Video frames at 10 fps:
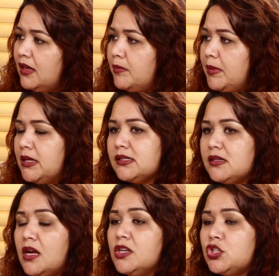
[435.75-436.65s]
I mean, it's
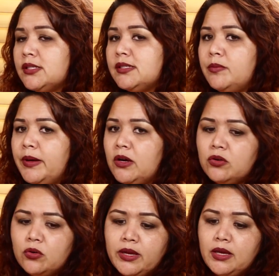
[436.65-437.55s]
not just
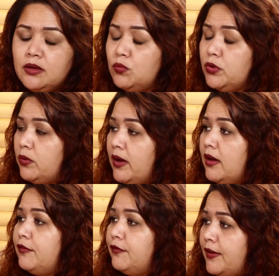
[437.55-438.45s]
about okay, well, you
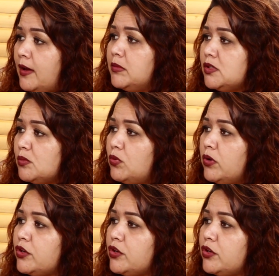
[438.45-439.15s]
have family support.